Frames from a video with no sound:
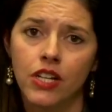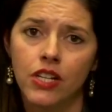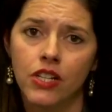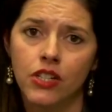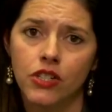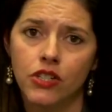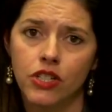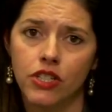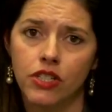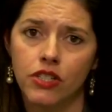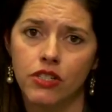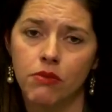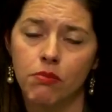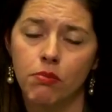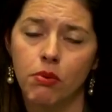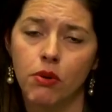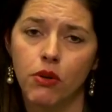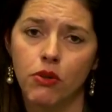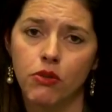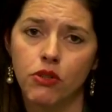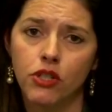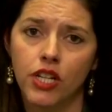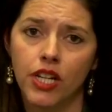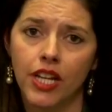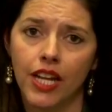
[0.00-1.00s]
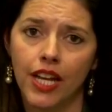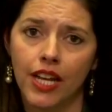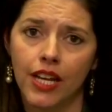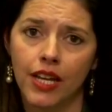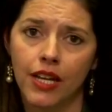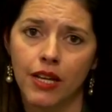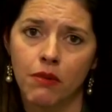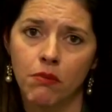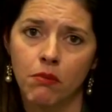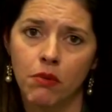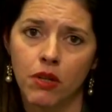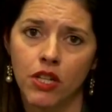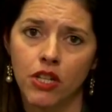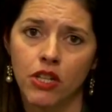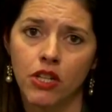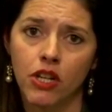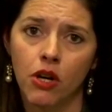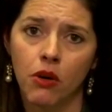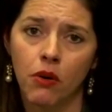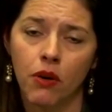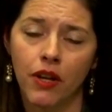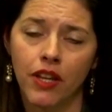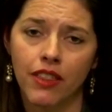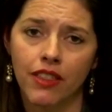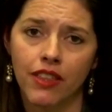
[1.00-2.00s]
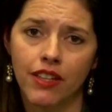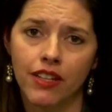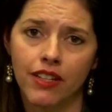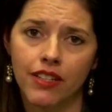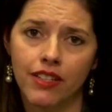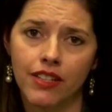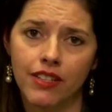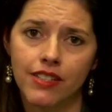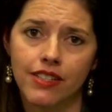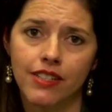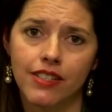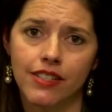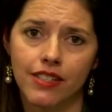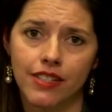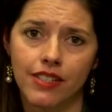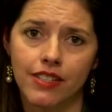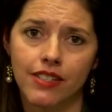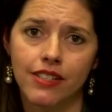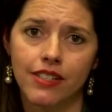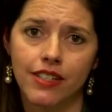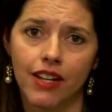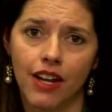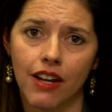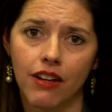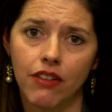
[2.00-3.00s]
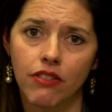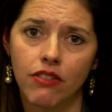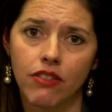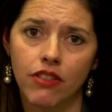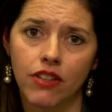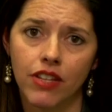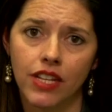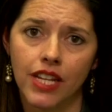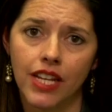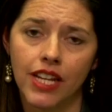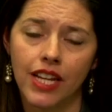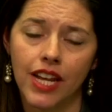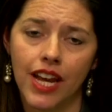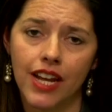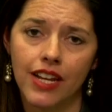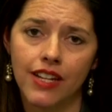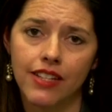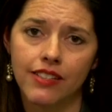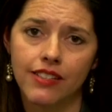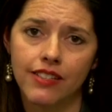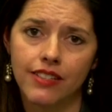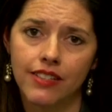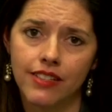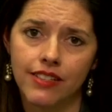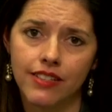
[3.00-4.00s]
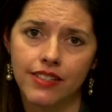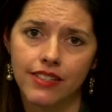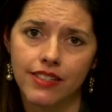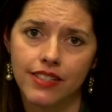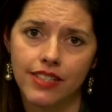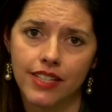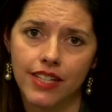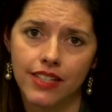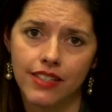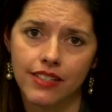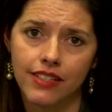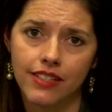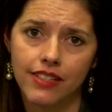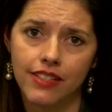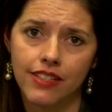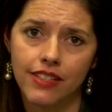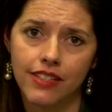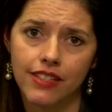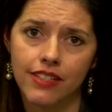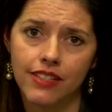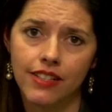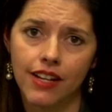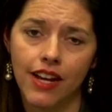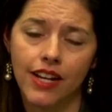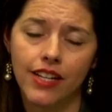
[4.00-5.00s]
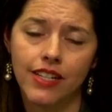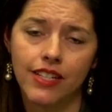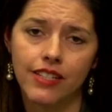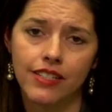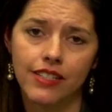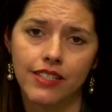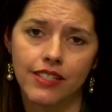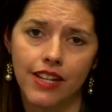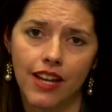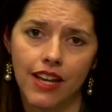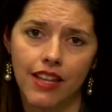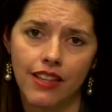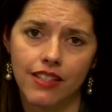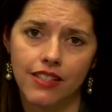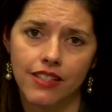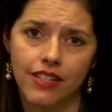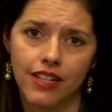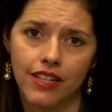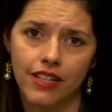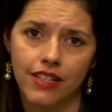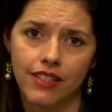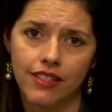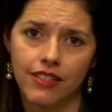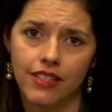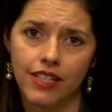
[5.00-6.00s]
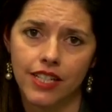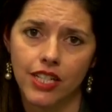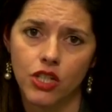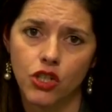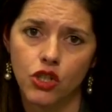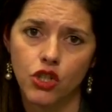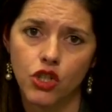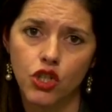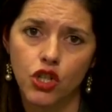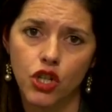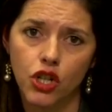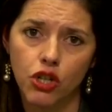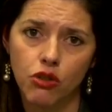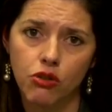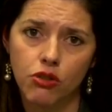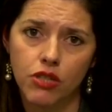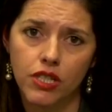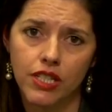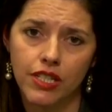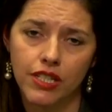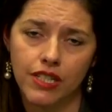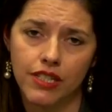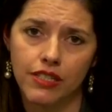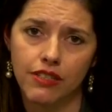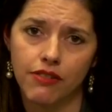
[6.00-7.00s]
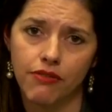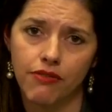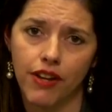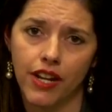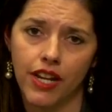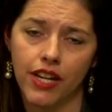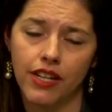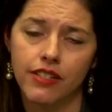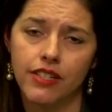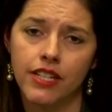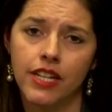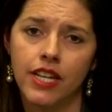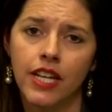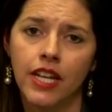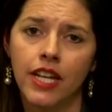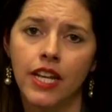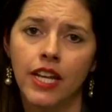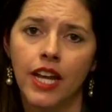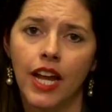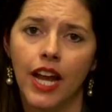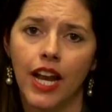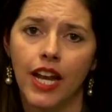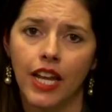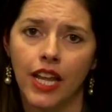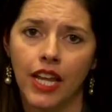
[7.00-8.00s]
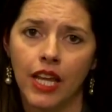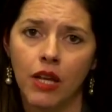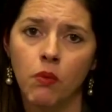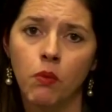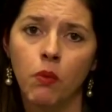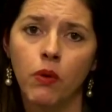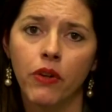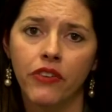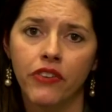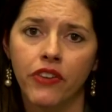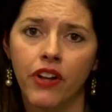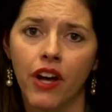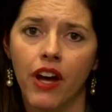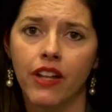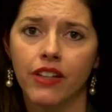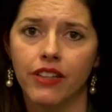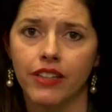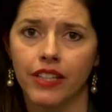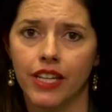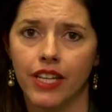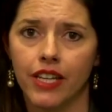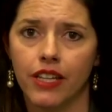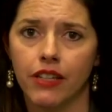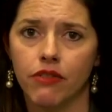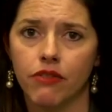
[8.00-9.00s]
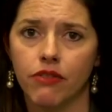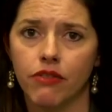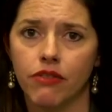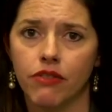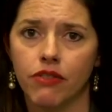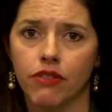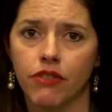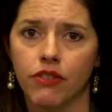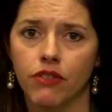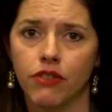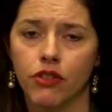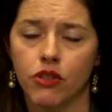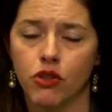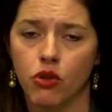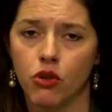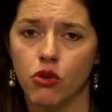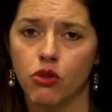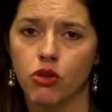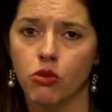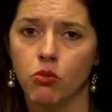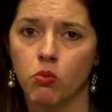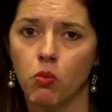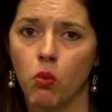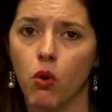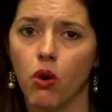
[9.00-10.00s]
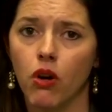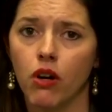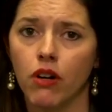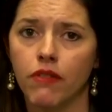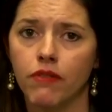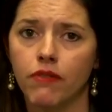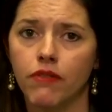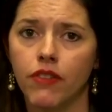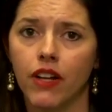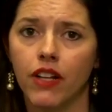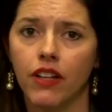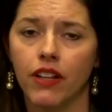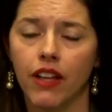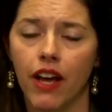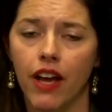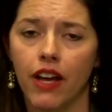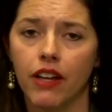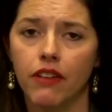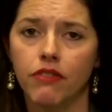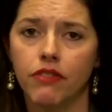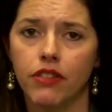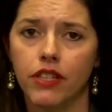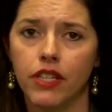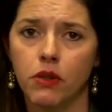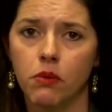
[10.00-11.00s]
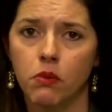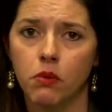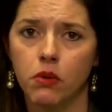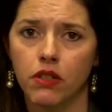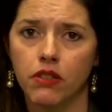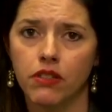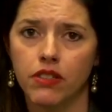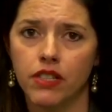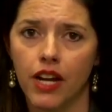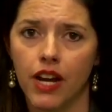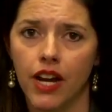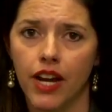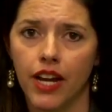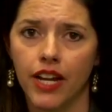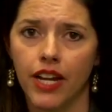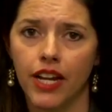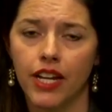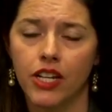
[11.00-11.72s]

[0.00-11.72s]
She's approaching him knowing that this is his death, that he has, in a sense, signed his death sentence, he has chosen his fate, and he will not leave the Trojan War alive. He will die.